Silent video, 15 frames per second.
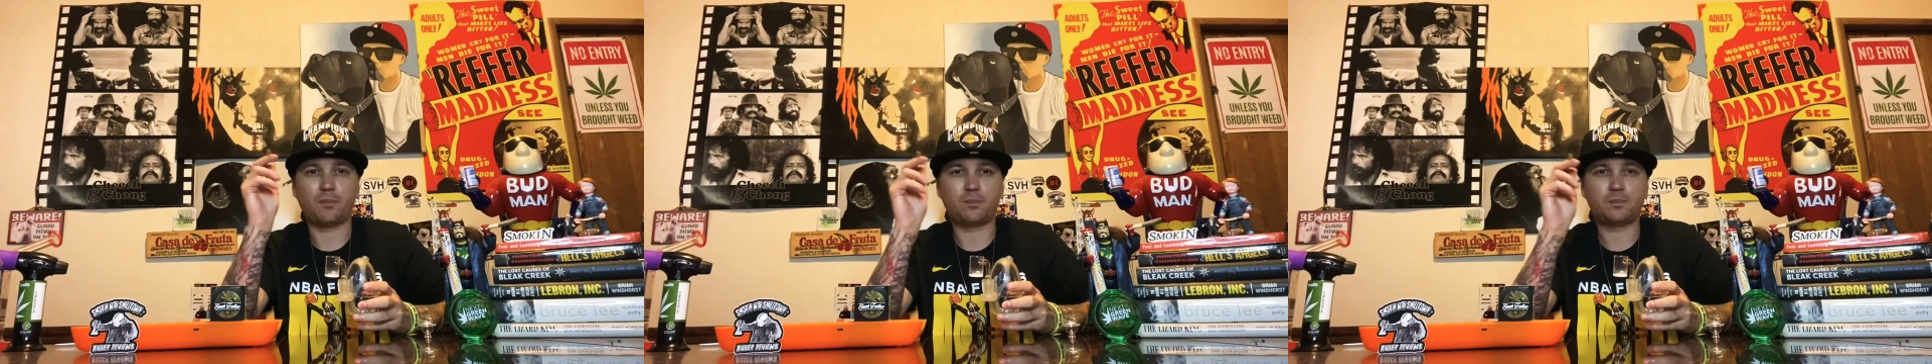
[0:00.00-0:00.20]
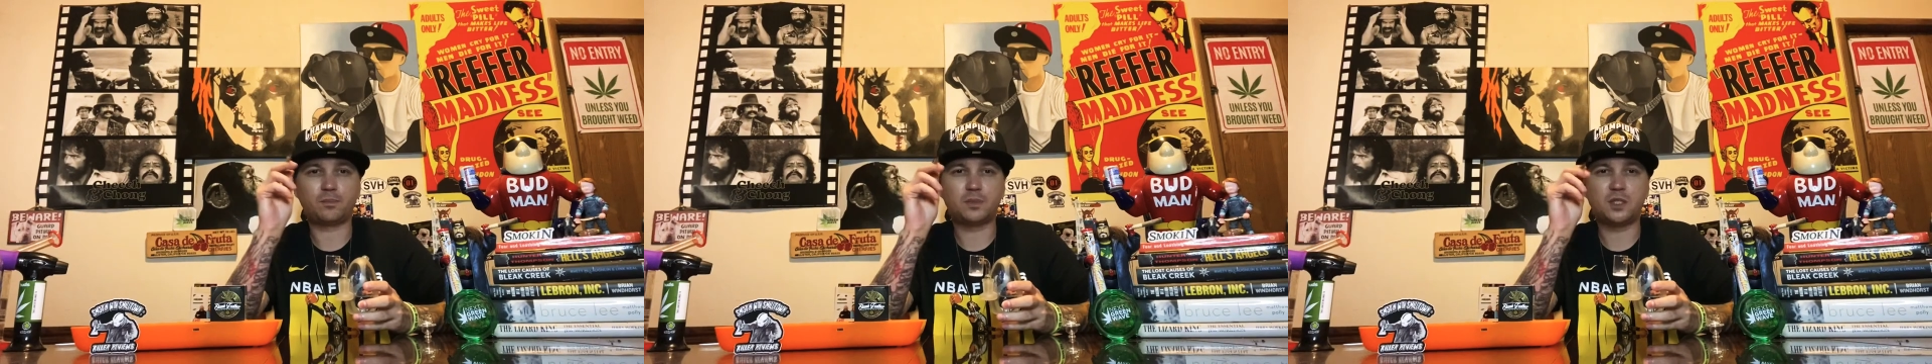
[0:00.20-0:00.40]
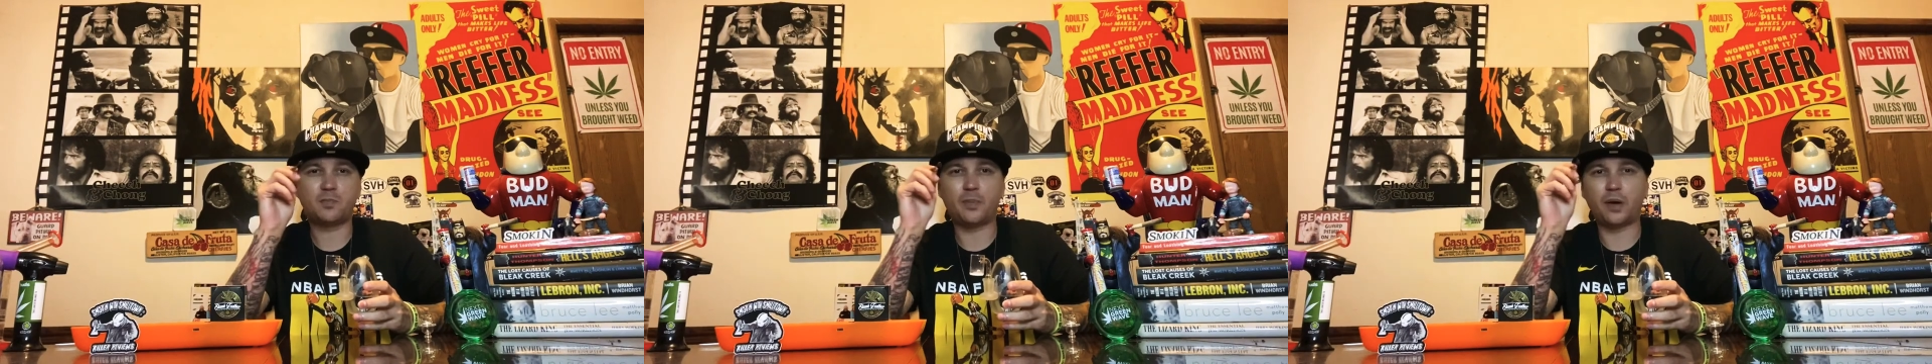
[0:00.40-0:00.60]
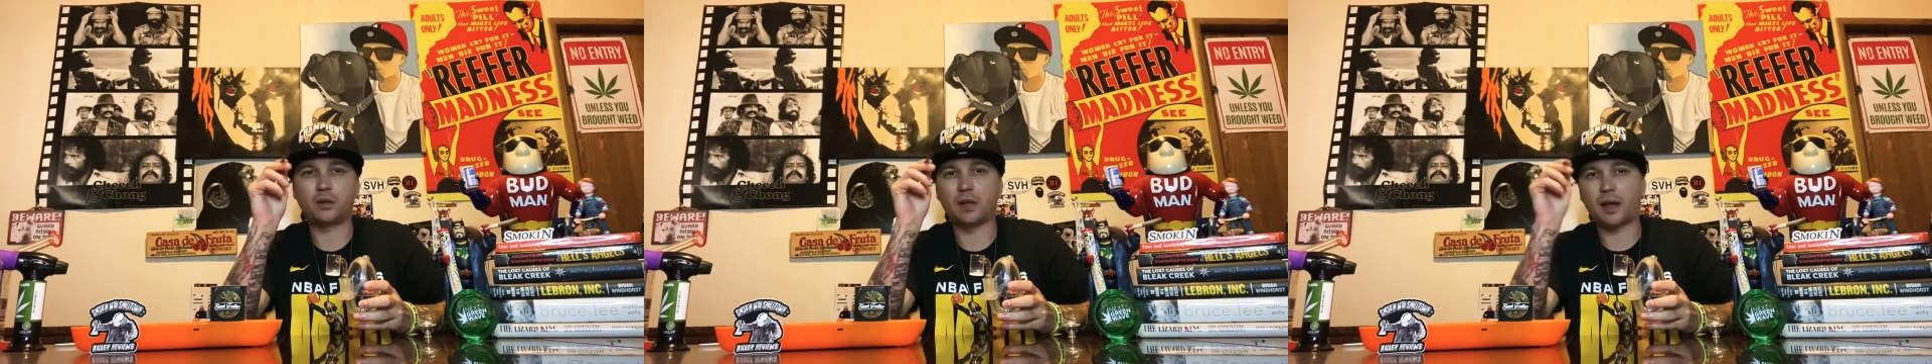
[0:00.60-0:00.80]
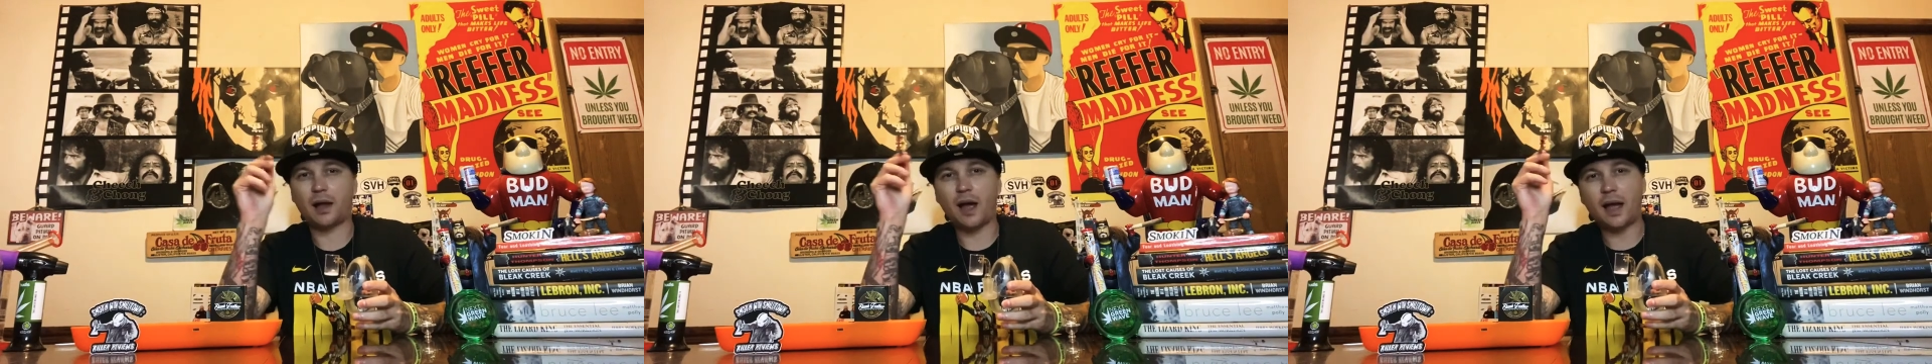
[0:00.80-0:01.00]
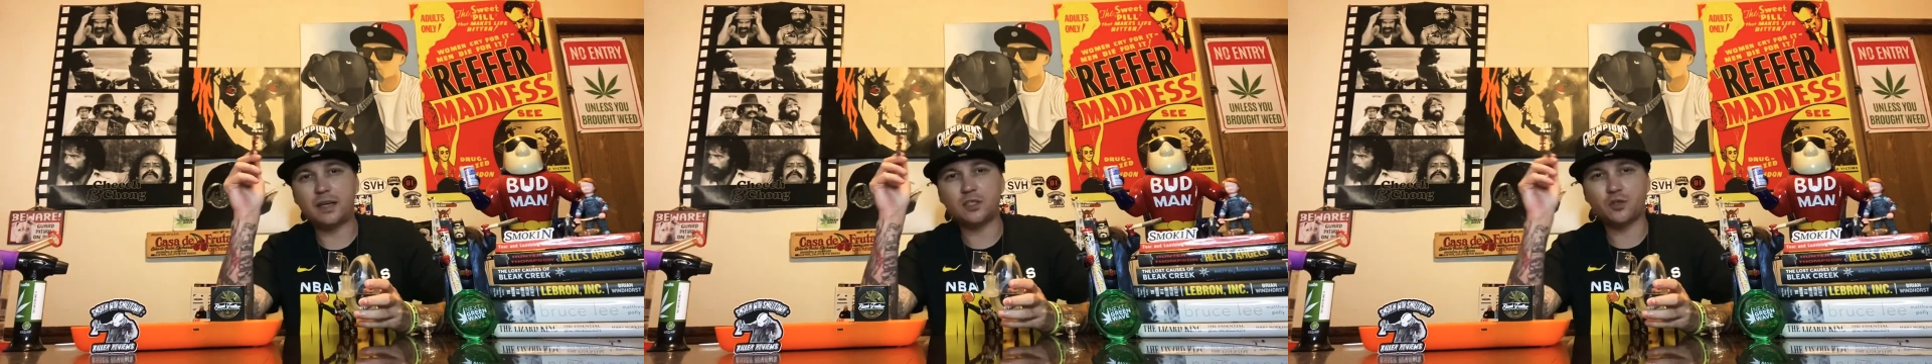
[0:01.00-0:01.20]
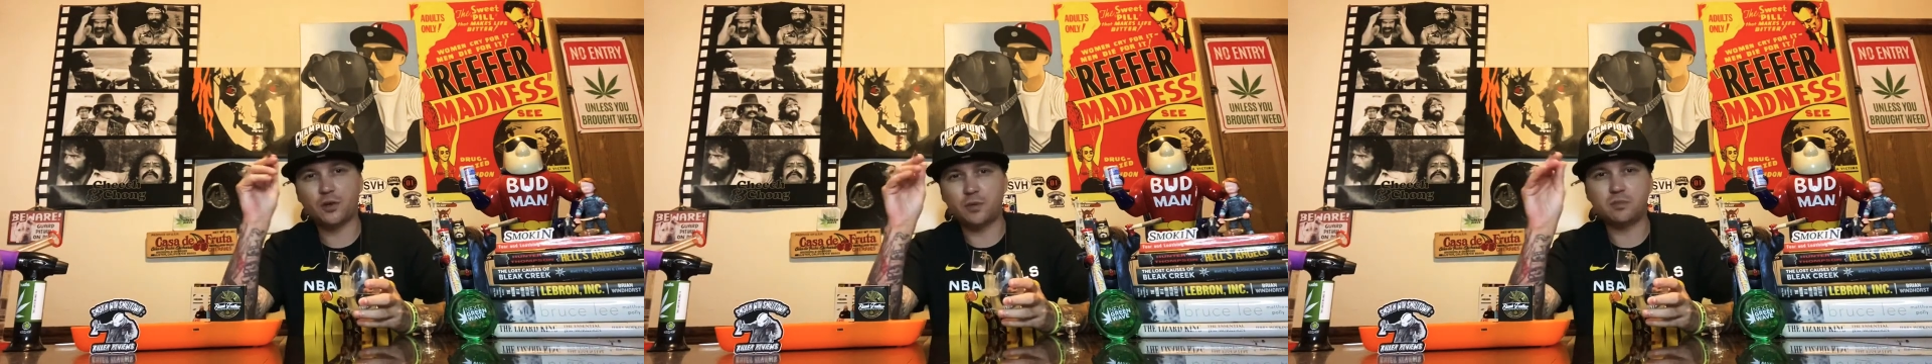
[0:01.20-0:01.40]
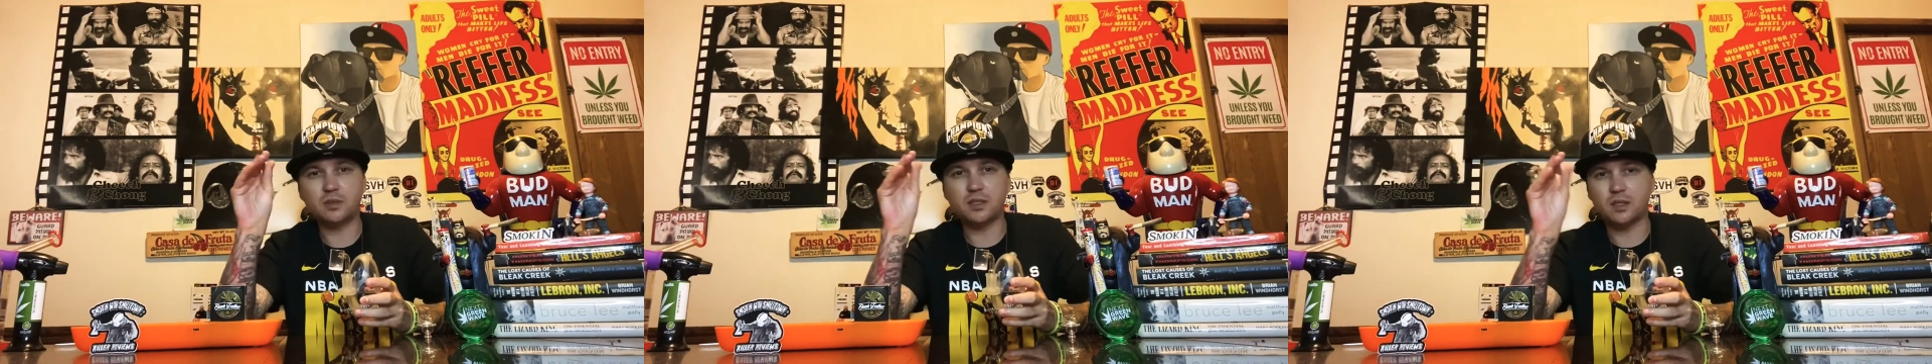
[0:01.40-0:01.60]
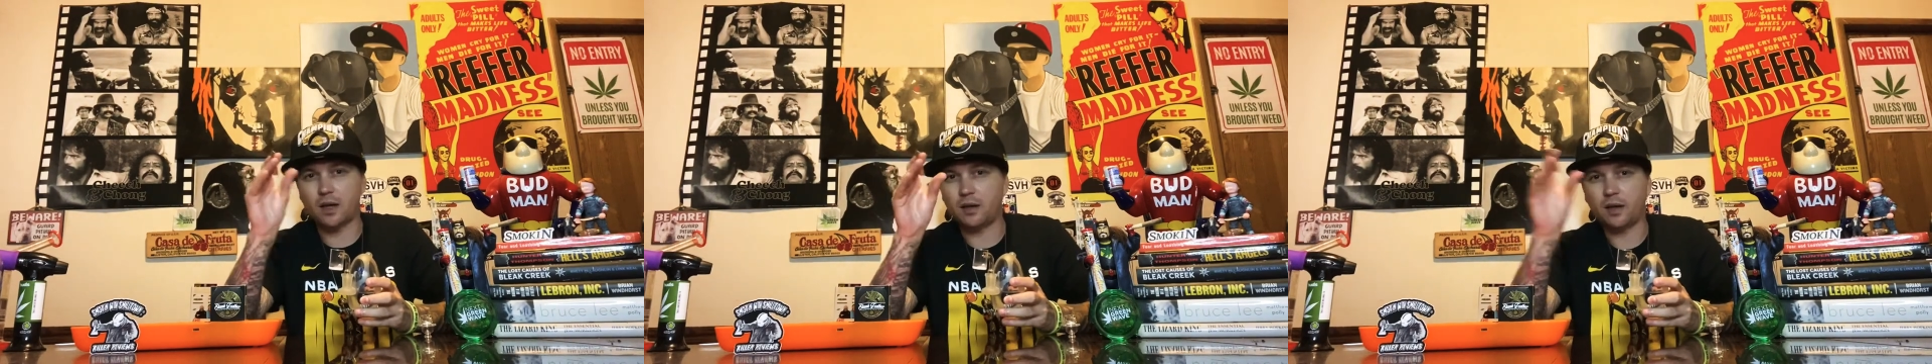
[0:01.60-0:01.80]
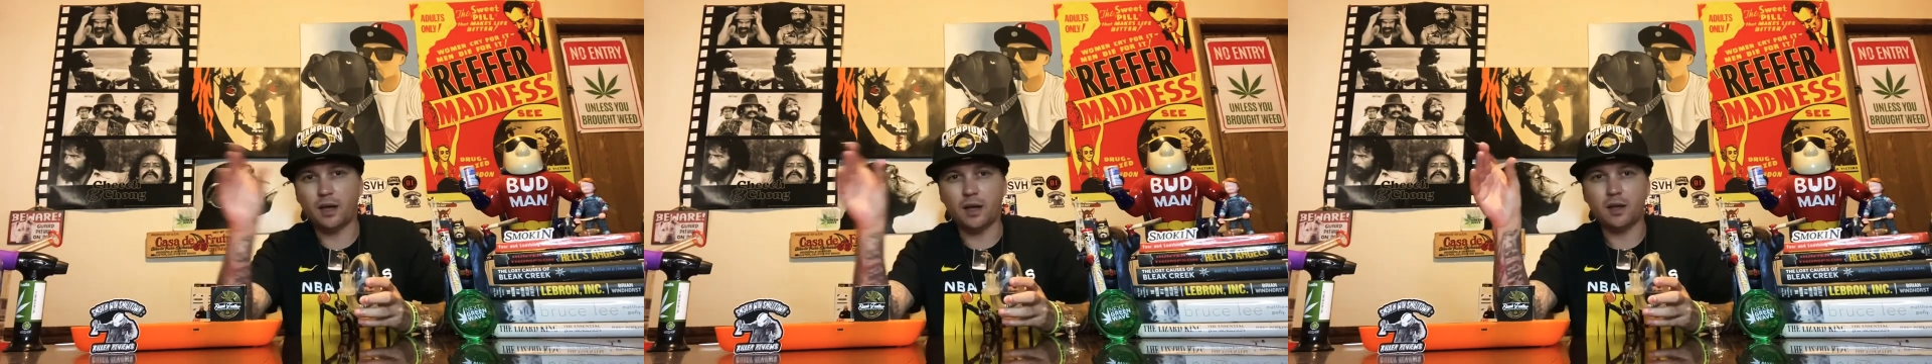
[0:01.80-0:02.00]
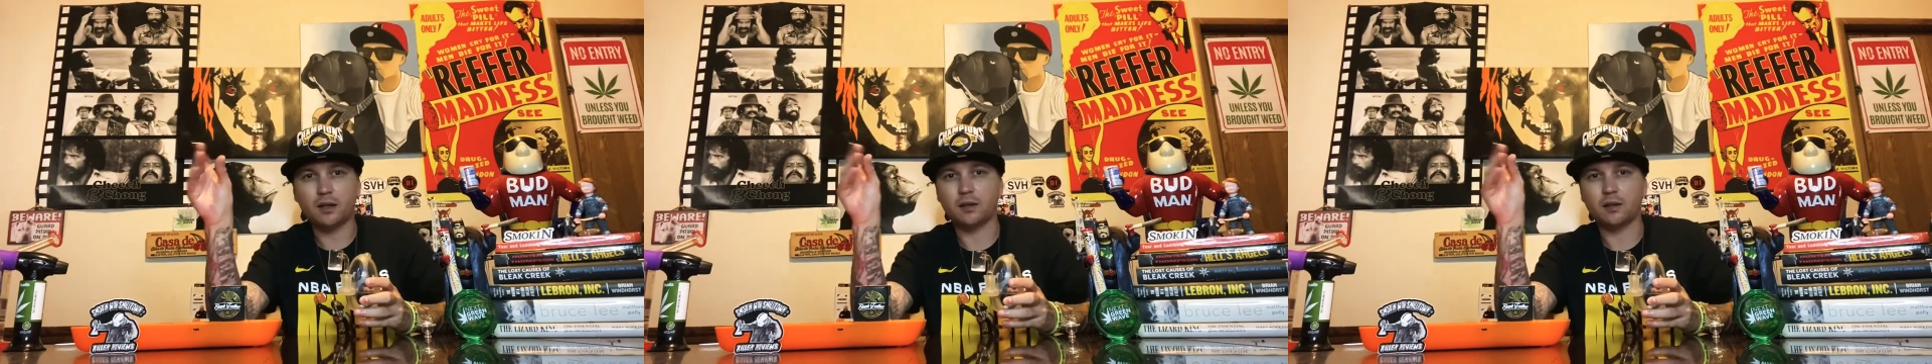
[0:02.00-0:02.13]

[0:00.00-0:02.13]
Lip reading: spelled like ice cream Sundae,